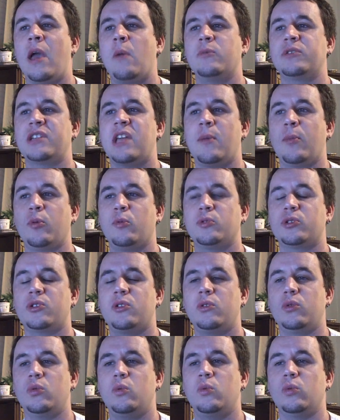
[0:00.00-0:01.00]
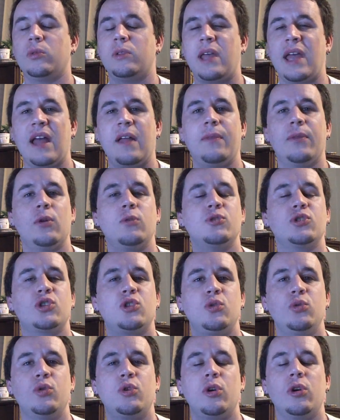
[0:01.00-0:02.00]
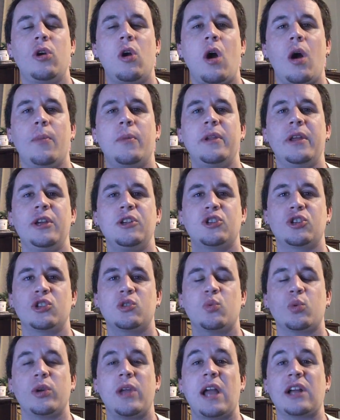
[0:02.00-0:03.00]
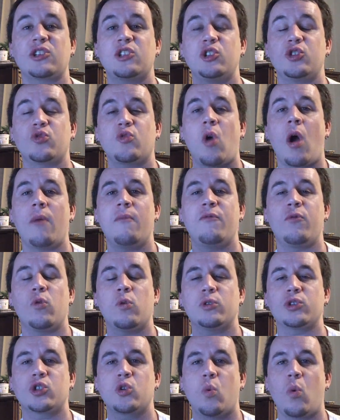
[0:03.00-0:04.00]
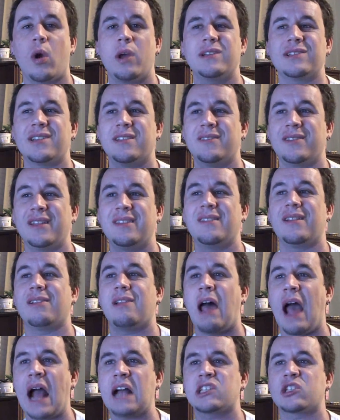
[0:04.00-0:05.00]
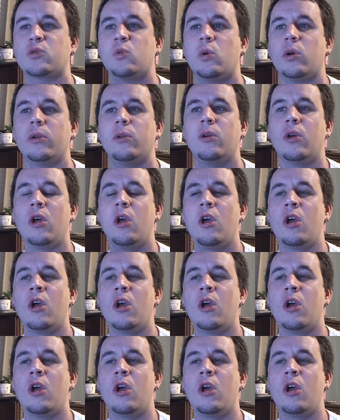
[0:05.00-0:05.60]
and was able to land those two good combinations where he actually dropped Forrest twice, and then the last one